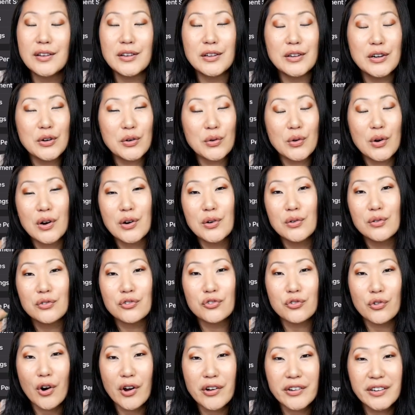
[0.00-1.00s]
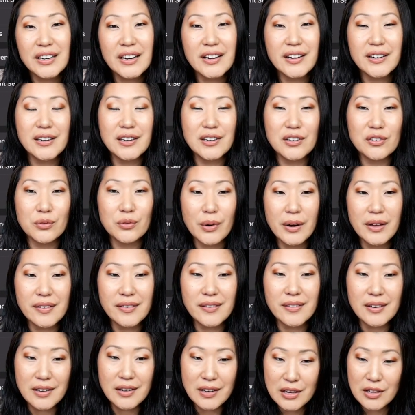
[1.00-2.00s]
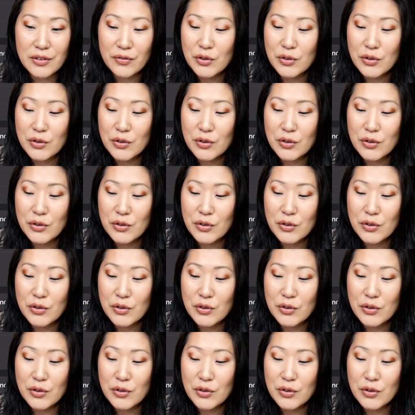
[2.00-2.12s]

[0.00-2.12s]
you know, drawing on and erasing.